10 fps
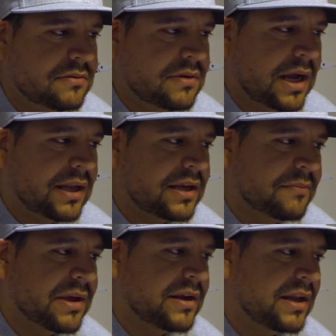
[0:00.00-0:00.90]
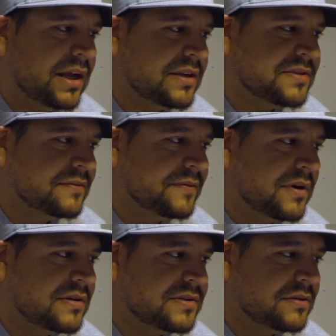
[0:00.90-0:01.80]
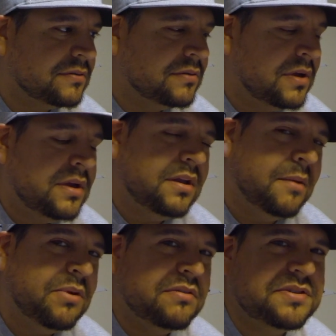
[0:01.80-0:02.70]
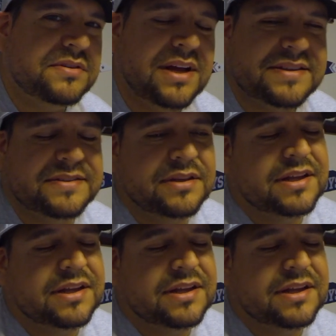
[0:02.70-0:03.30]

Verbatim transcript: I like it, man. I like it so far. So let me know what you guys think.